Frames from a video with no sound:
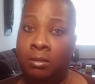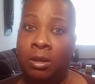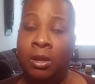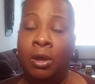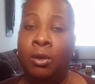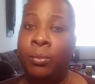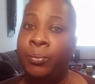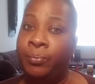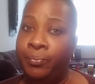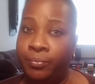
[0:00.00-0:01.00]
You know,
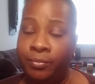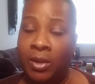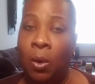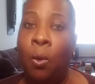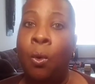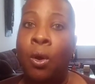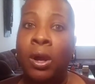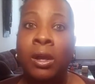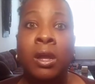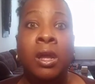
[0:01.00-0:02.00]

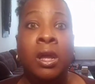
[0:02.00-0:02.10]
or